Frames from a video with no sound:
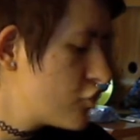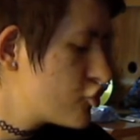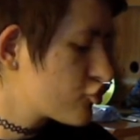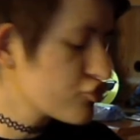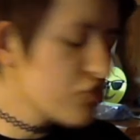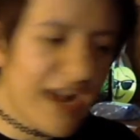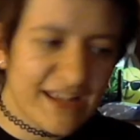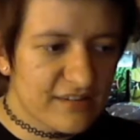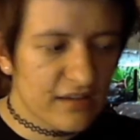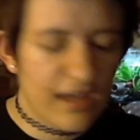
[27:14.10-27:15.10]

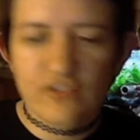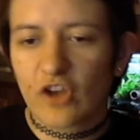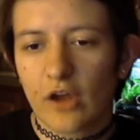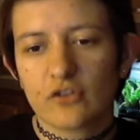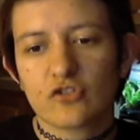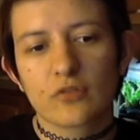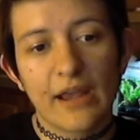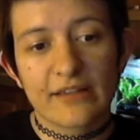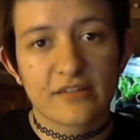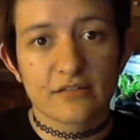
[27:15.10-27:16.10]

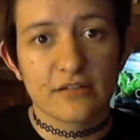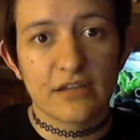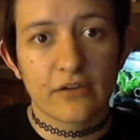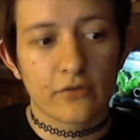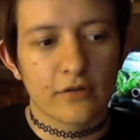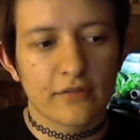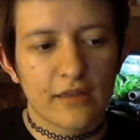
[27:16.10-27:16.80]
drastically different.